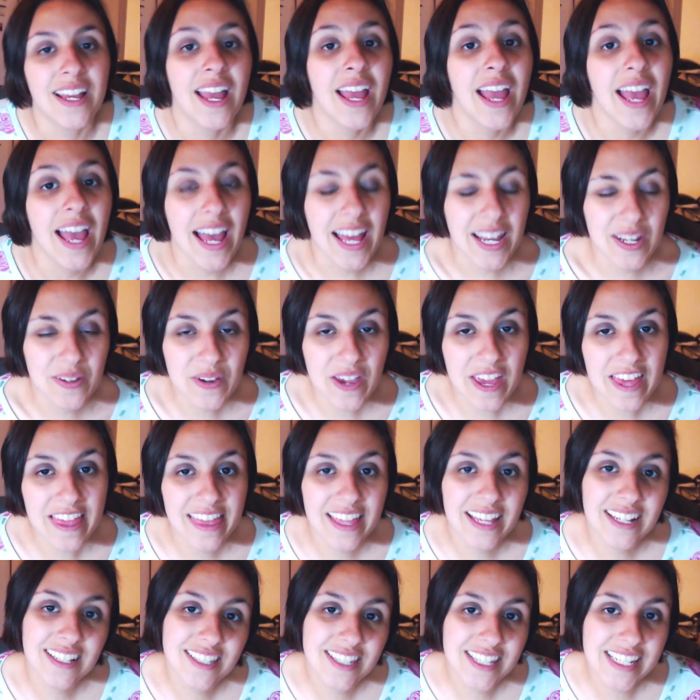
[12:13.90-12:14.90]
Anyway,
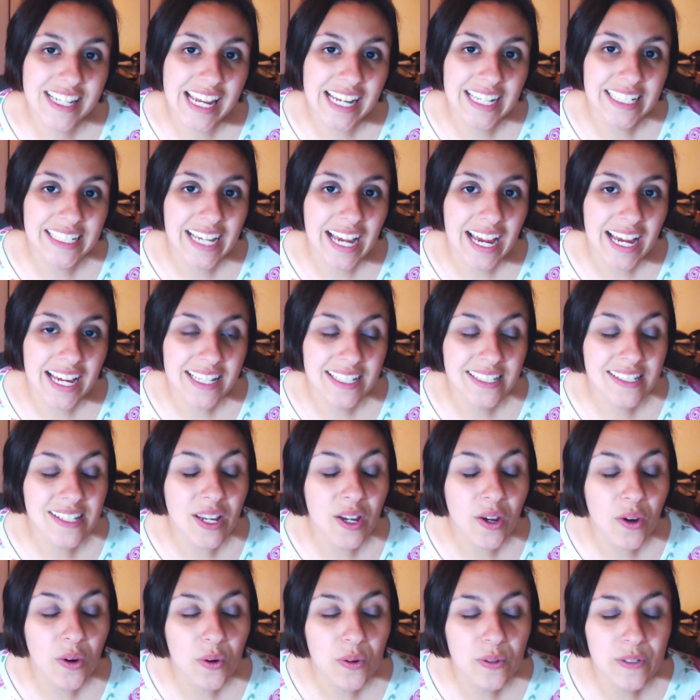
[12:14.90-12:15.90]
thanks again, guys. I
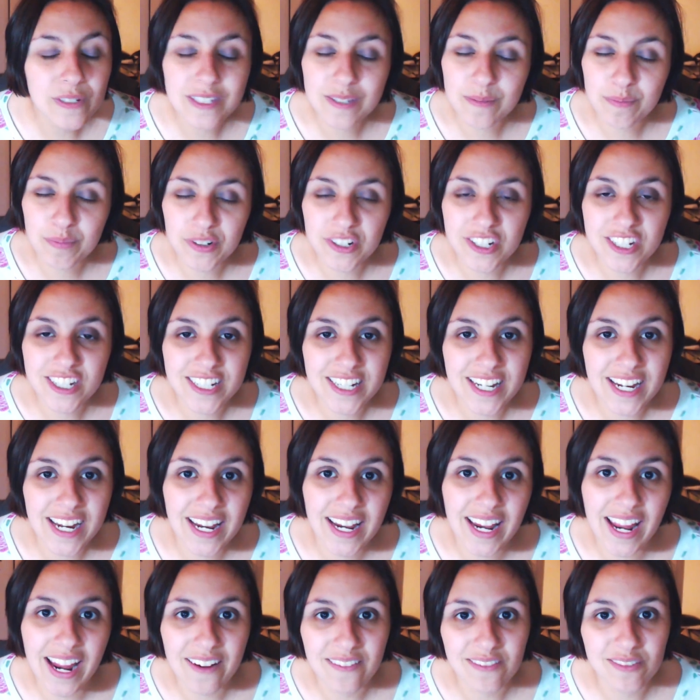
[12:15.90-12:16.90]
always appreciate
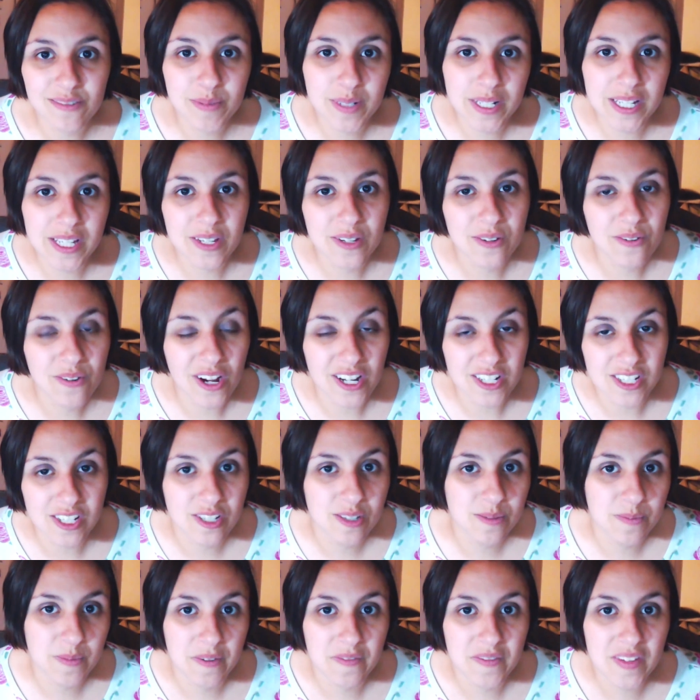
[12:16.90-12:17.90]
everybody who watches
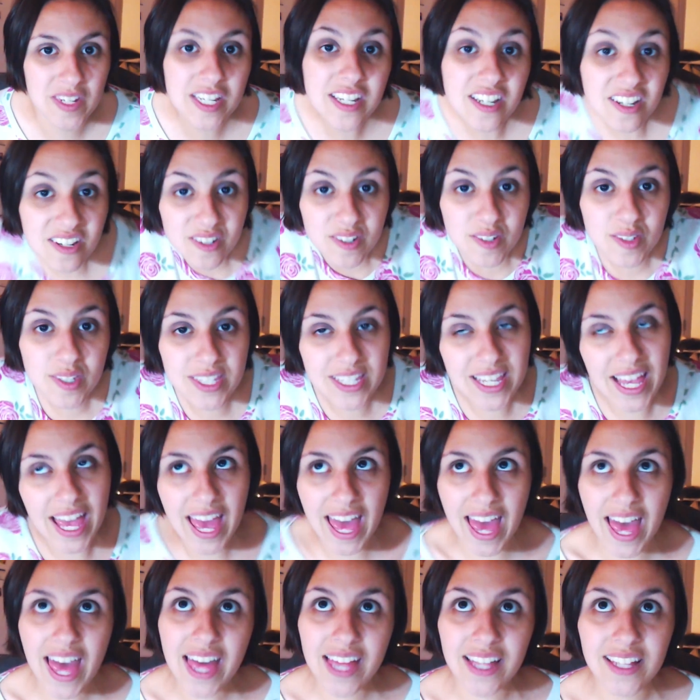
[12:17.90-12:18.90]
my videos,
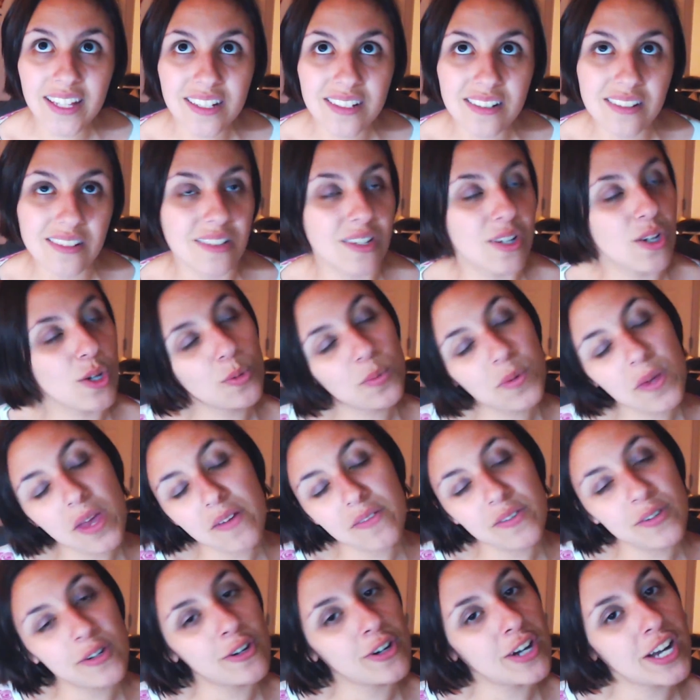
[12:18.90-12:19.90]
and I hope you have
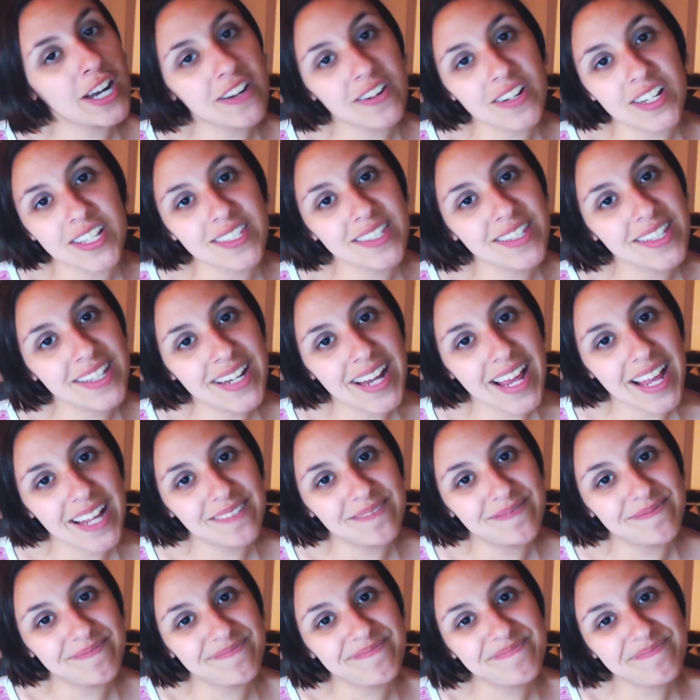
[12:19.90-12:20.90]
a great rest of the day.
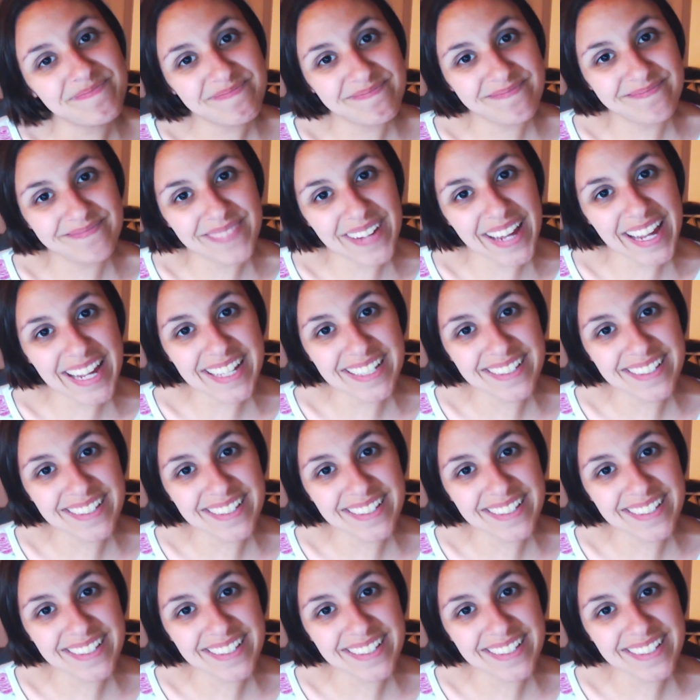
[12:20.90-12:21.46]
Bye.